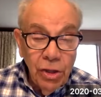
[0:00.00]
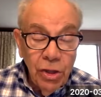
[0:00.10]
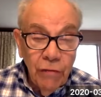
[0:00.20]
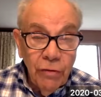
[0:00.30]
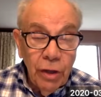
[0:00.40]

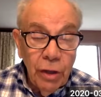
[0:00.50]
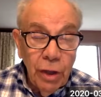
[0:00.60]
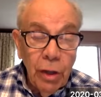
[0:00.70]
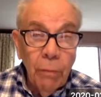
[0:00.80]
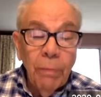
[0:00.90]
shift a
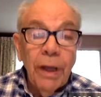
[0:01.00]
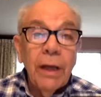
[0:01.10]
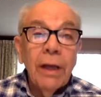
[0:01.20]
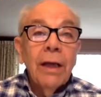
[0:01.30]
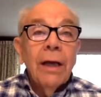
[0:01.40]
little
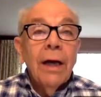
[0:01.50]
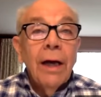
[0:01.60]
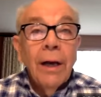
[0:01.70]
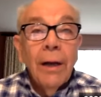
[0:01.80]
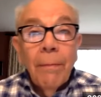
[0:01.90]
bit.
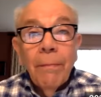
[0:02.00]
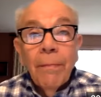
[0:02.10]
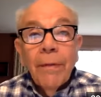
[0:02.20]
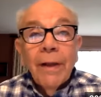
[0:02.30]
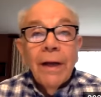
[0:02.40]

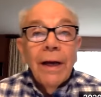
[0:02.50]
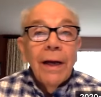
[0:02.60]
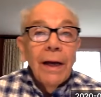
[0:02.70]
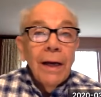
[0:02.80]
On